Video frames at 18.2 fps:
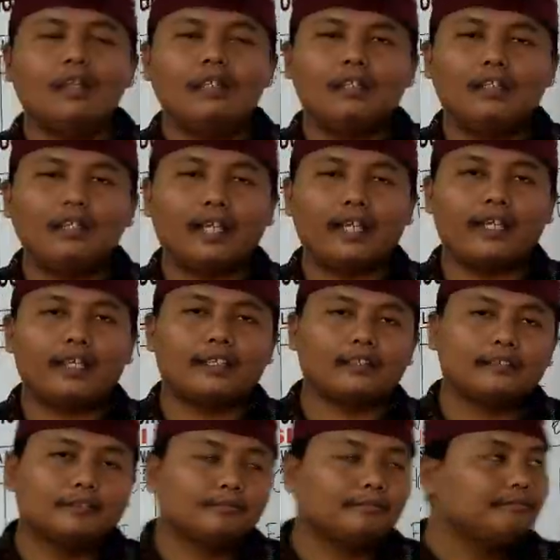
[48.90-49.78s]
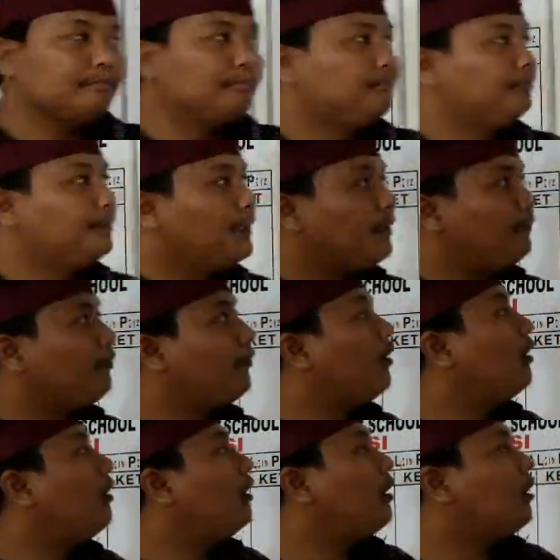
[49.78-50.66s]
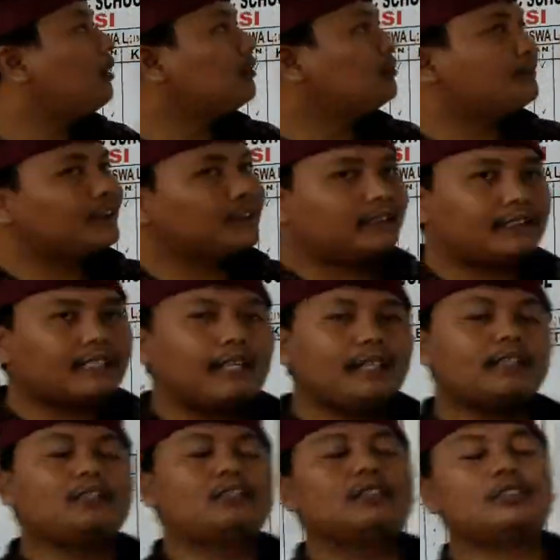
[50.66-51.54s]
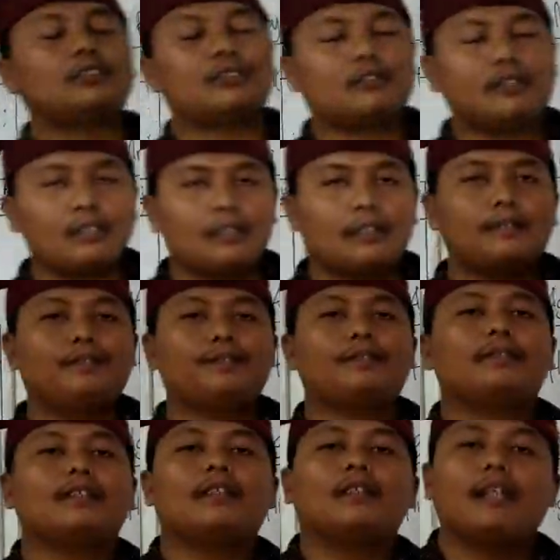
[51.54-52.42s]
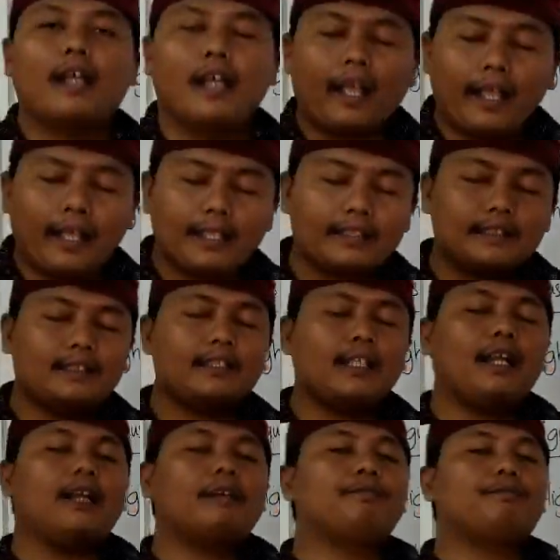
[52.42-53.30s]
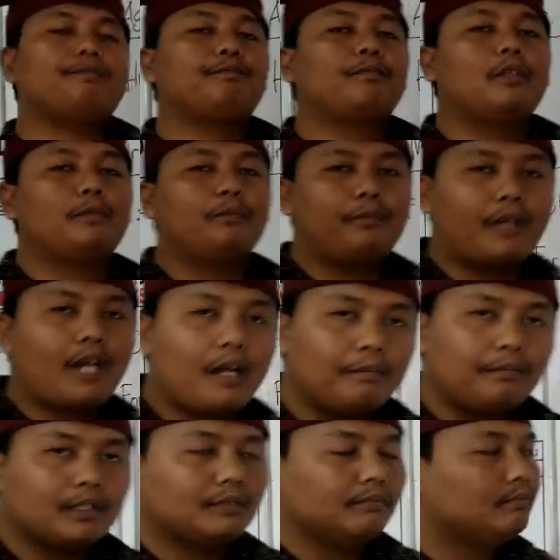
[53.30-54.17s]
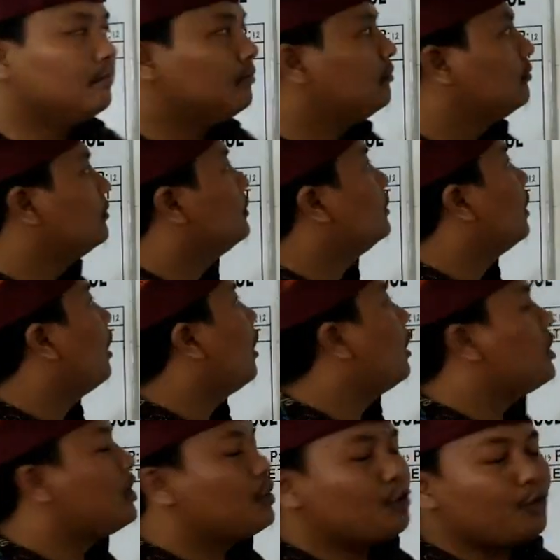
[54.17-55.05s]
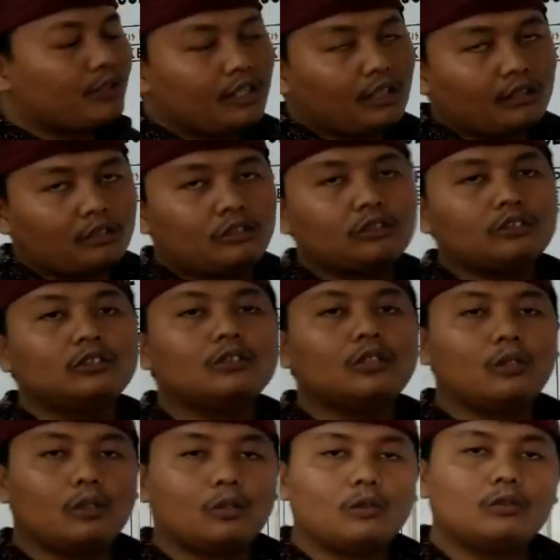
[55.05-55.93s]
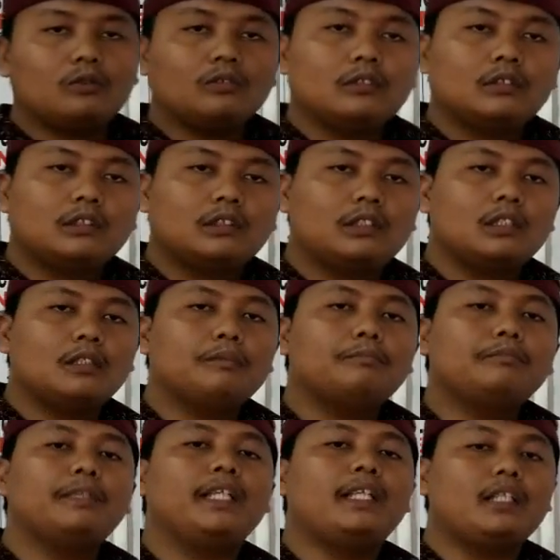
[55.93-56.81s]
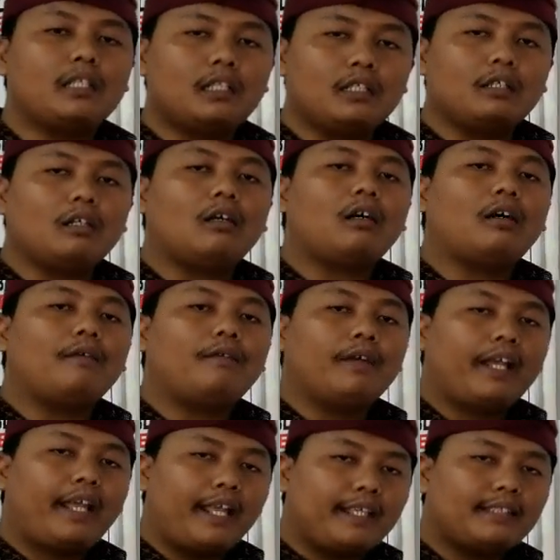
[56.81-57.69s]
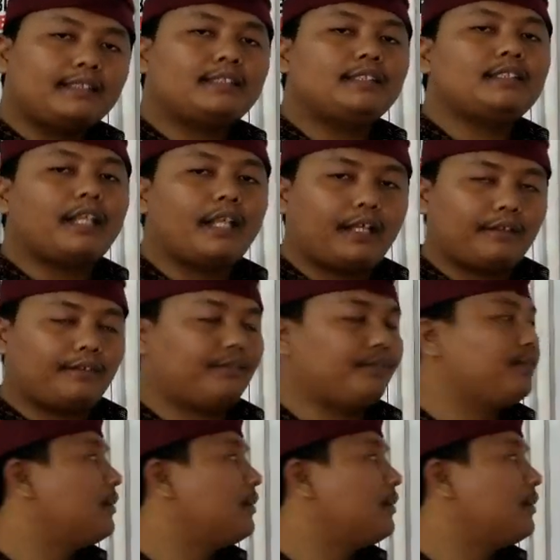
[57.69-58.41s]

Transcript: Okay, before we try to solve HCF problem, you need to know the meaning of HCF.